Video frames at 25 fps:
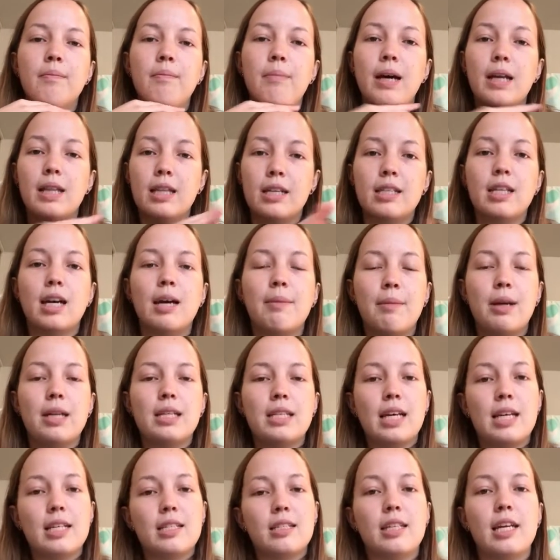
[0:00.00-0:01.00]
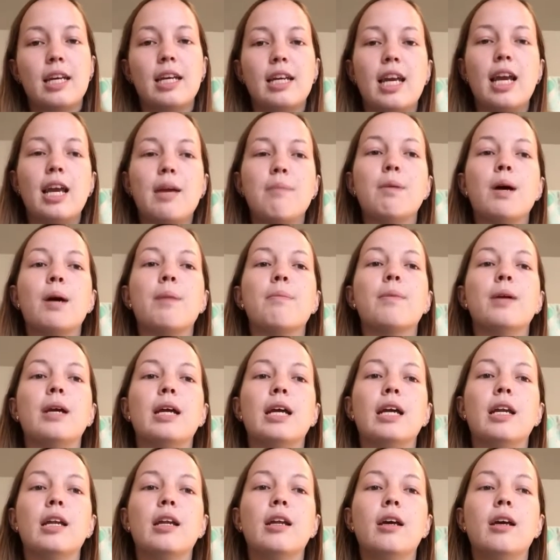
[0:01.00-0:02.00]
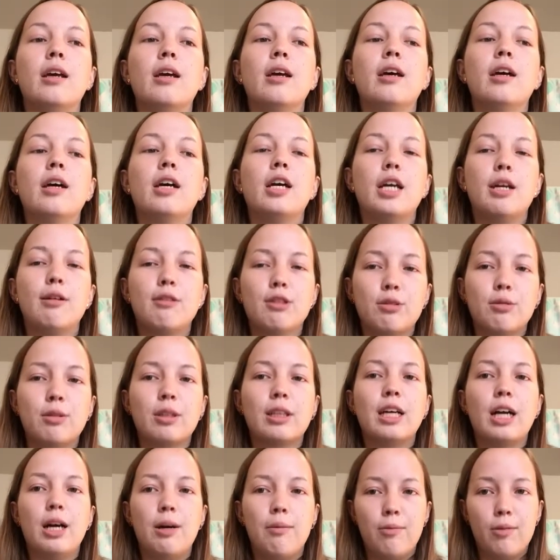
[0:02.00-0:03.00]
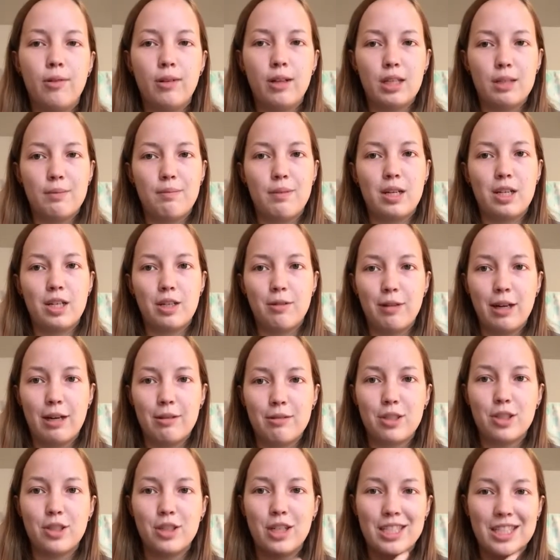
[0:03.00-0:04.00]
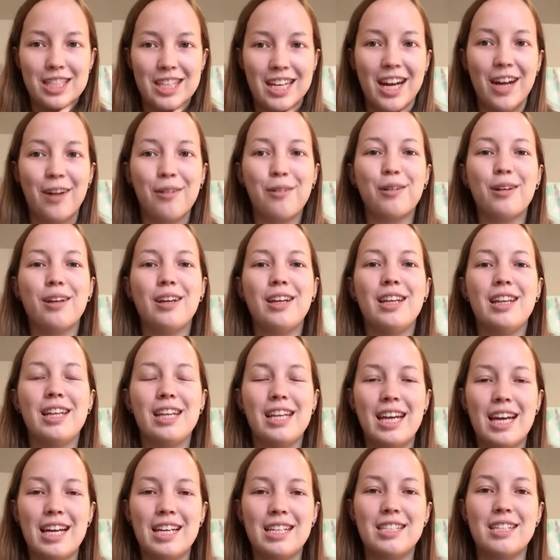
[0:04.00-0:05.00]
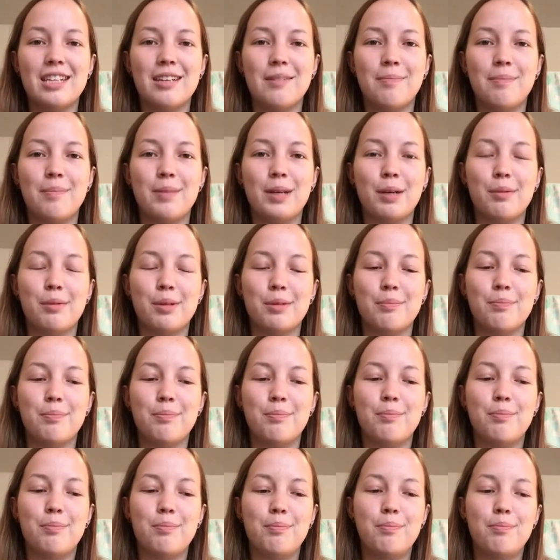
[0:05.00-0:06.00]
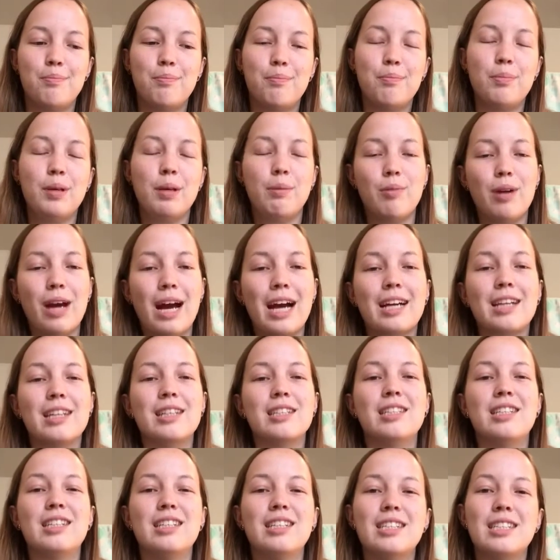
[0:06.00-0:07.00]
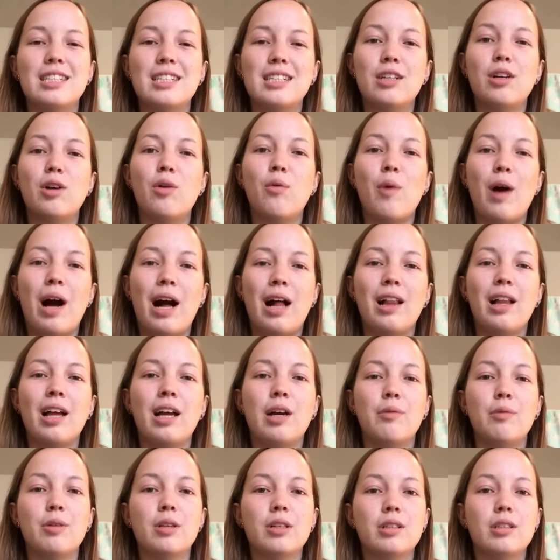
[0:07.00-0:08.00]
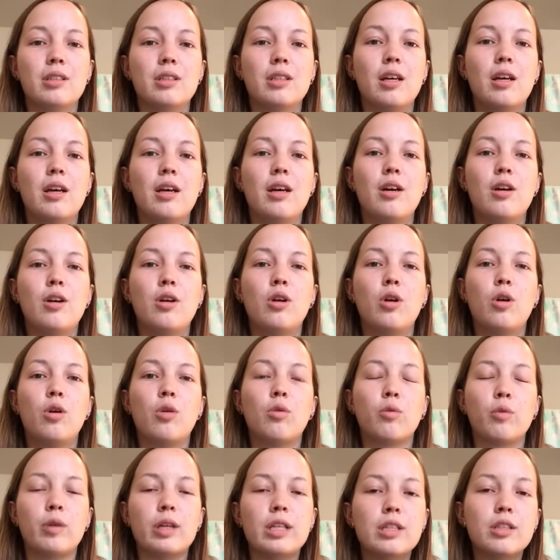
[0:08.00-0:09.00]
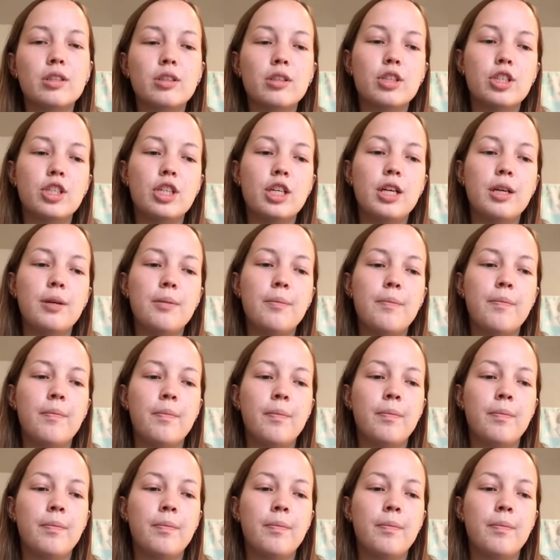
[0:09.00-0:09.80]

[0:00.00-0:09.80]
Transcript: by the time my test date came up, and it was really helpful, especially when I was stressing out in the end, to be able to be practicing still while I was researching.